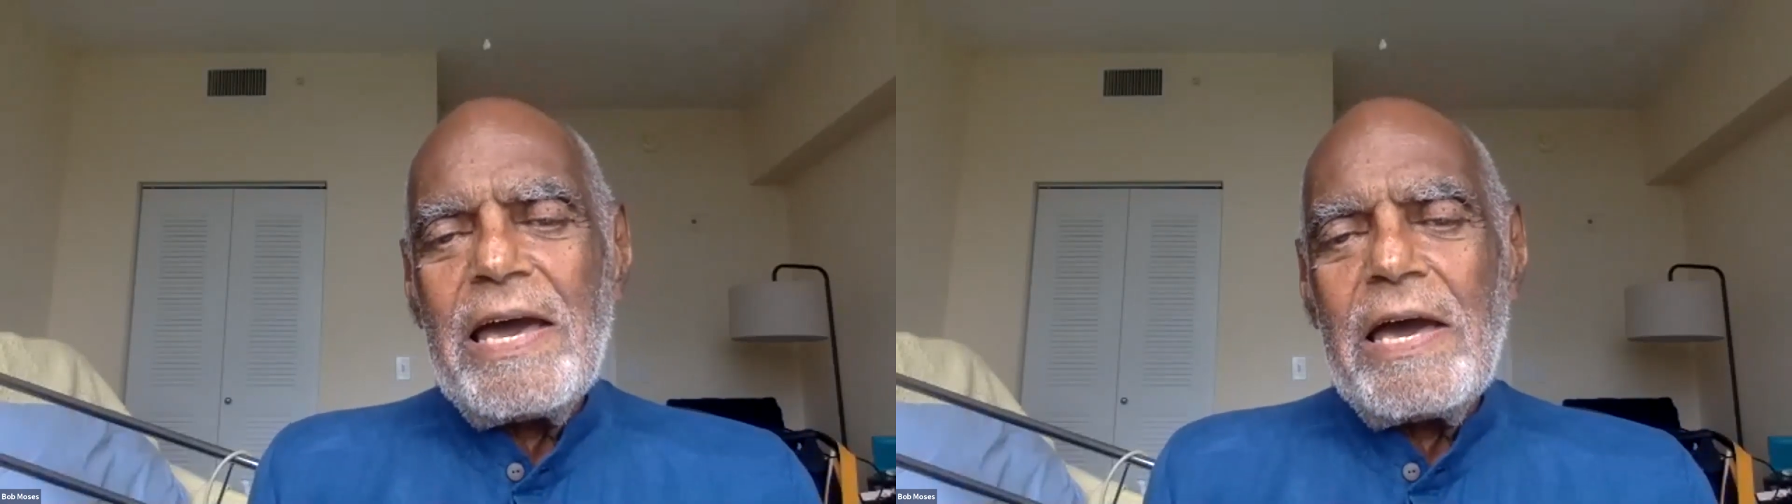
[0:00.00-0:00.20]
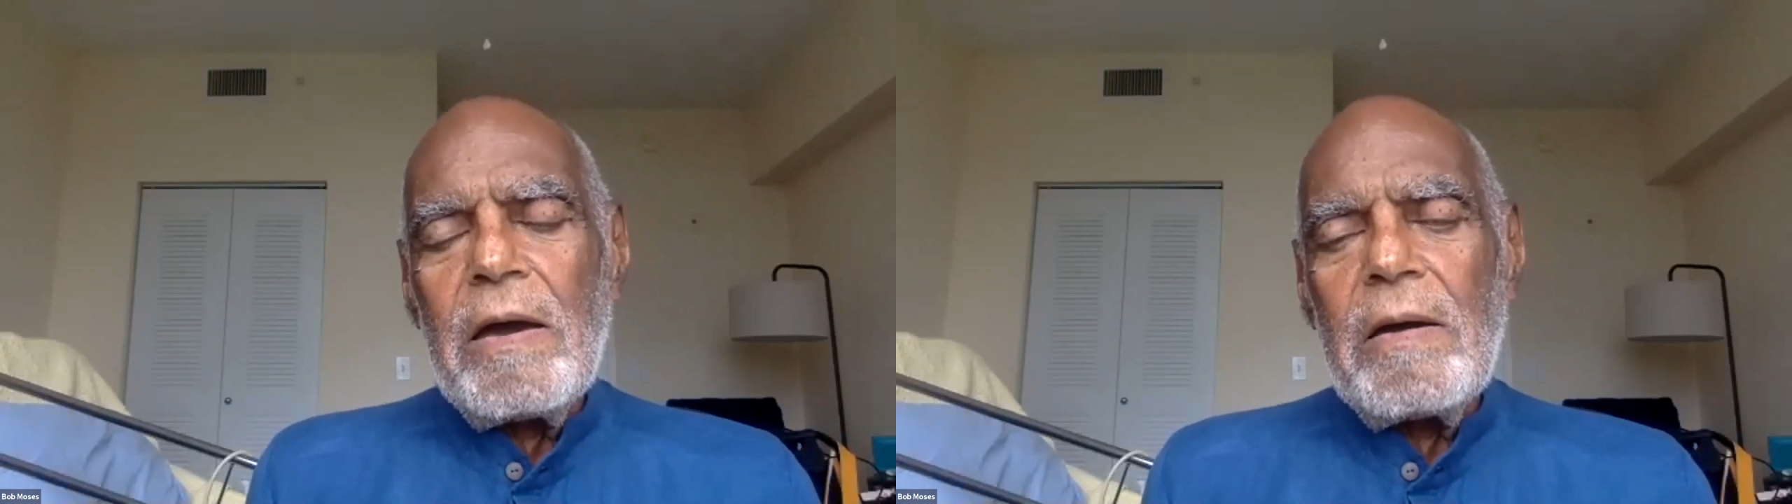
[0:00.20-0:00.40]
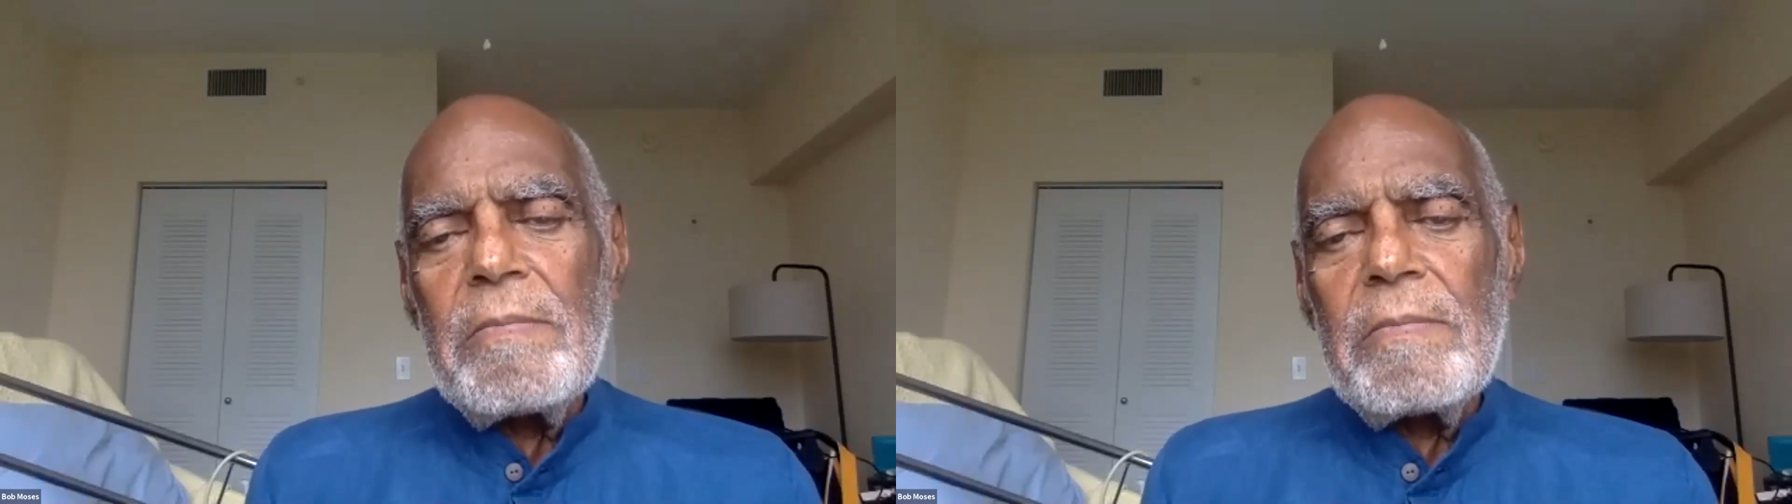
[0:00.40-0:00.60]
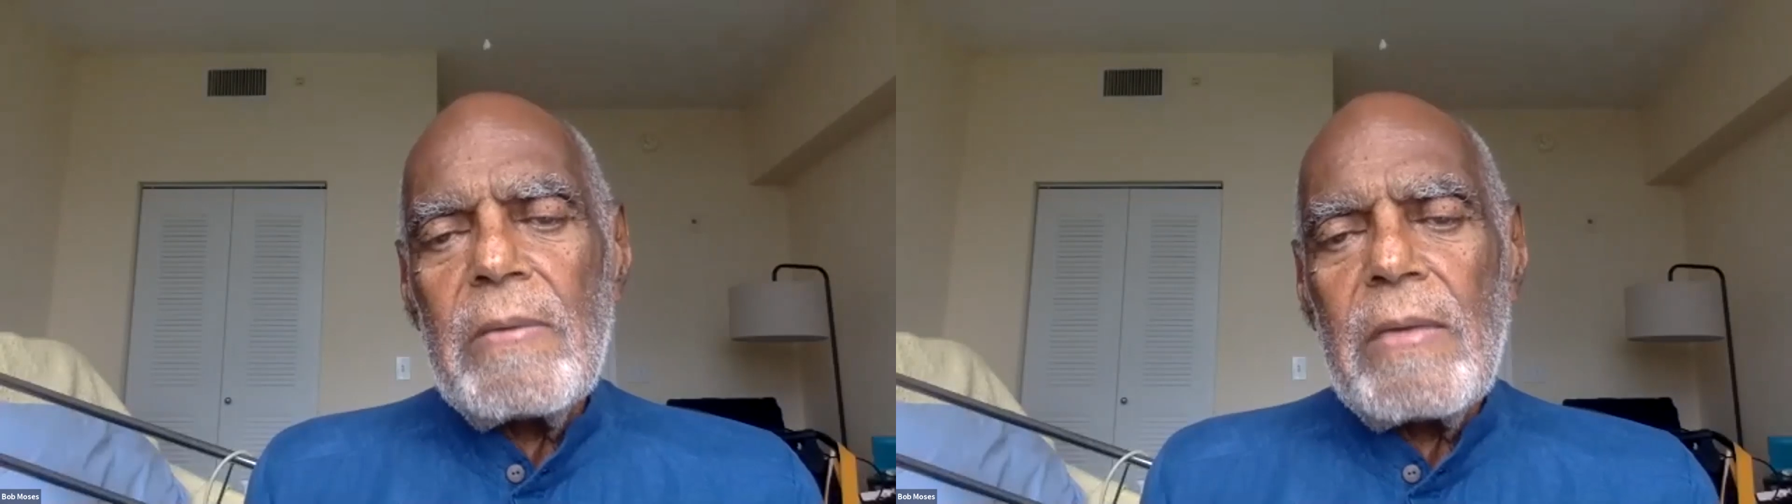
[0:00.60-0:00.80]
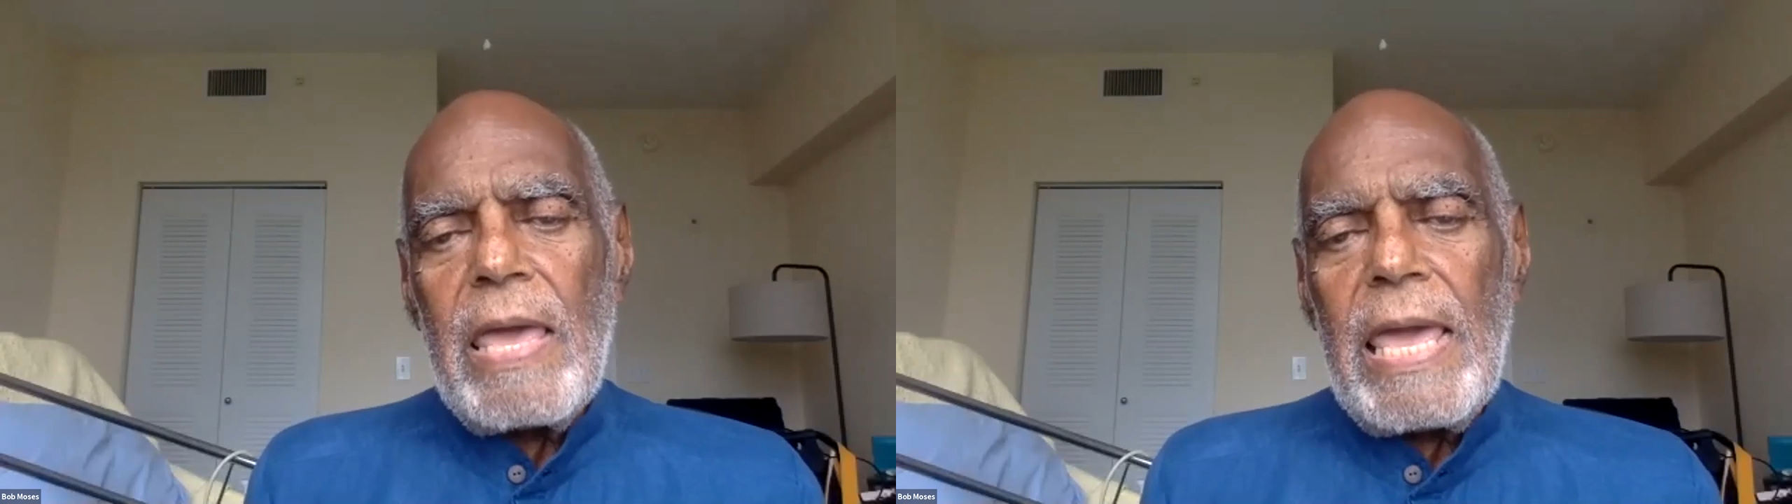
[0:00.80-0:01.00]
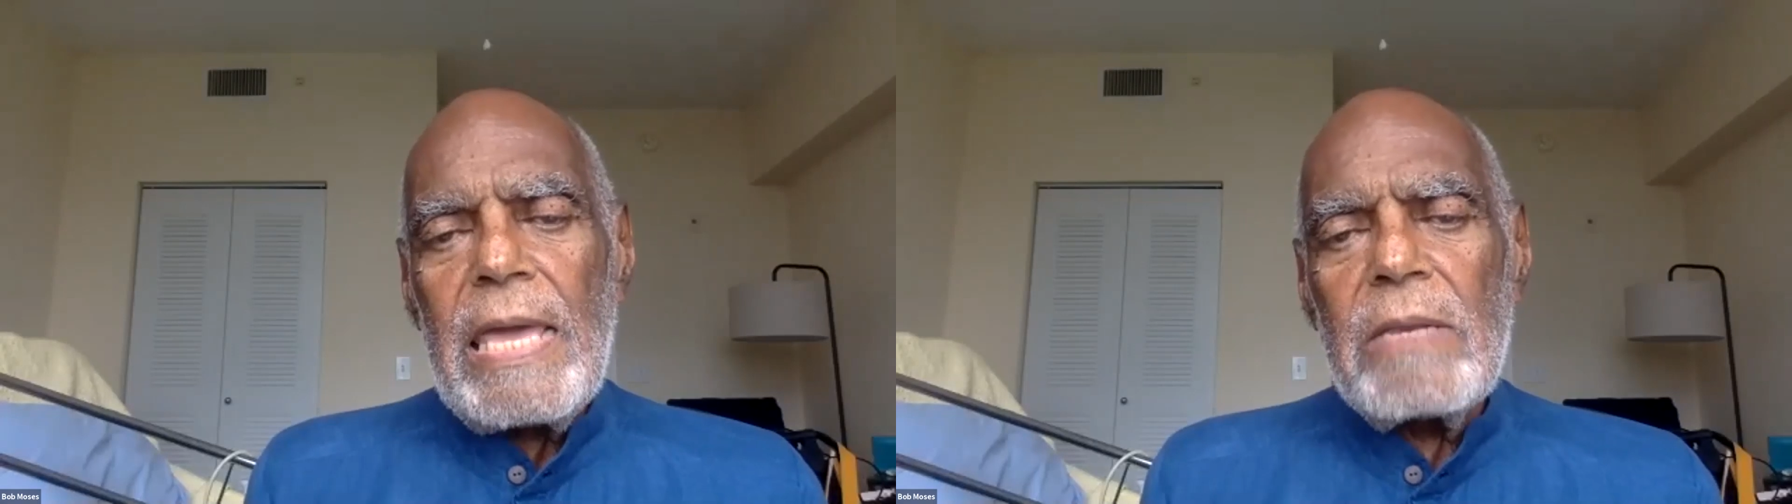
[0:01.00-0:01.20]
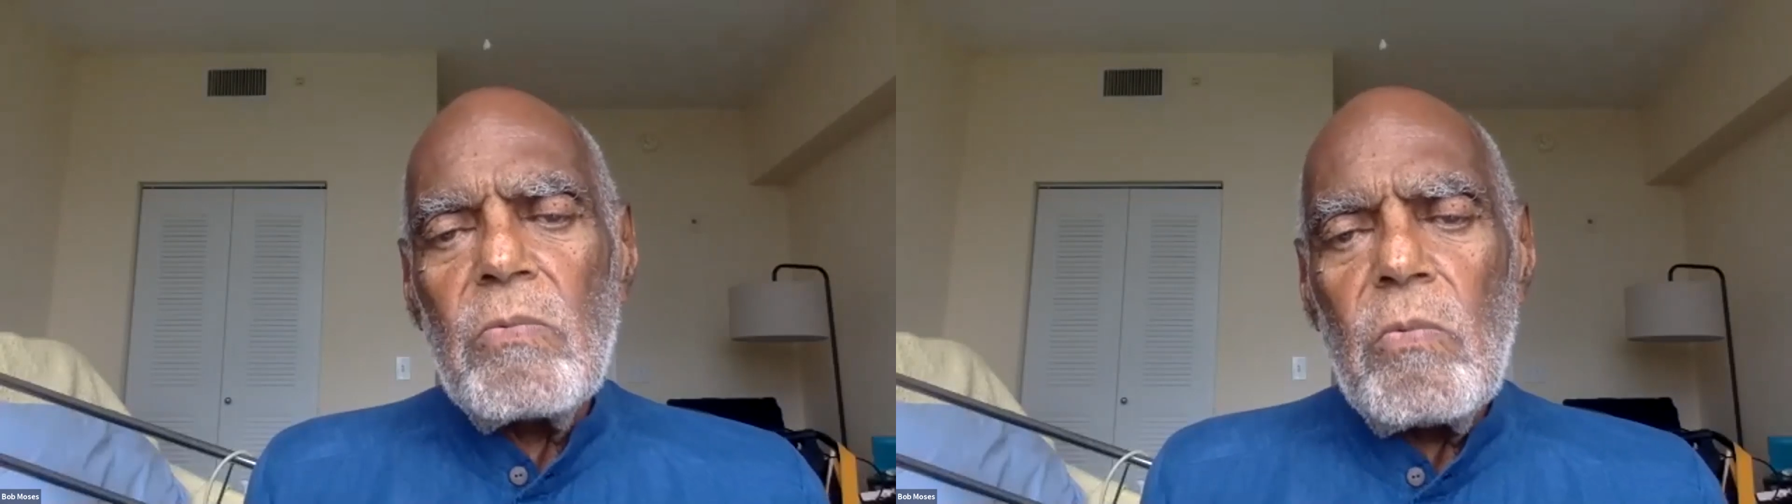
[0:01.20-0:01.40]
And